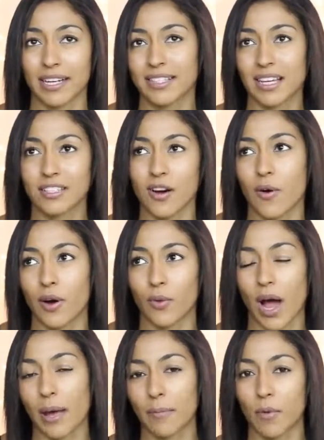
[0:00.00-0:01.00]
It does go on
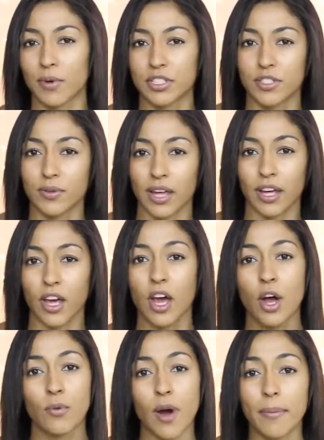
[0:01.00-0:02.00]
white, but once you like
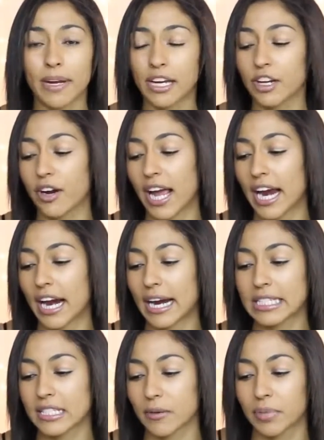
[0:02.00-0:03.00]
rub it in your hair,
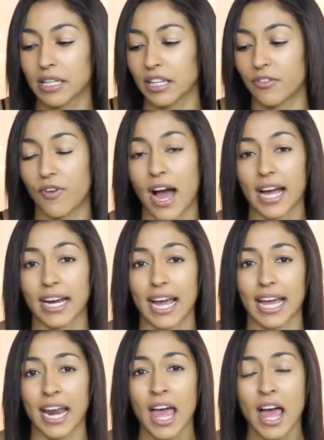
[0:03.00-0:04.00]
it's completely fine.
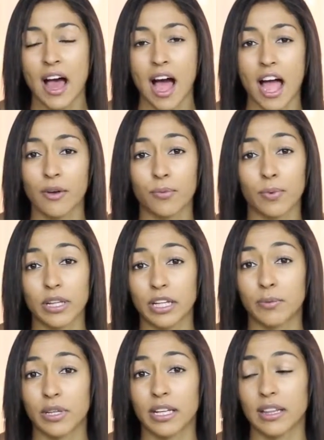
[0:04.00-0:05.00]
And I
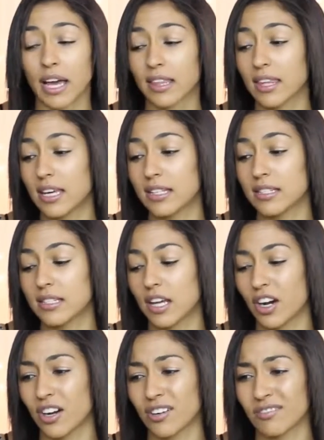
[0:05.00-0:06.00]
really, really like these.
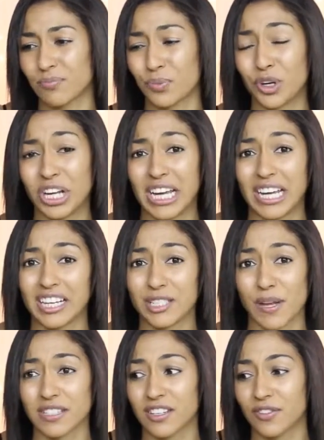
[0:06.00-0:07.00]
They're pretty
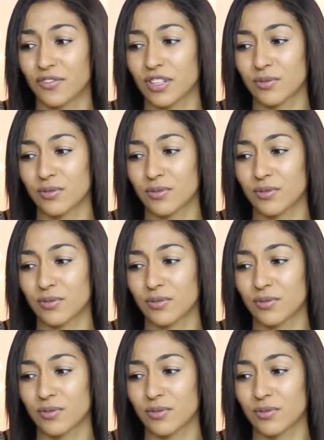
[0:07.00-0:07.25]
inexpensive.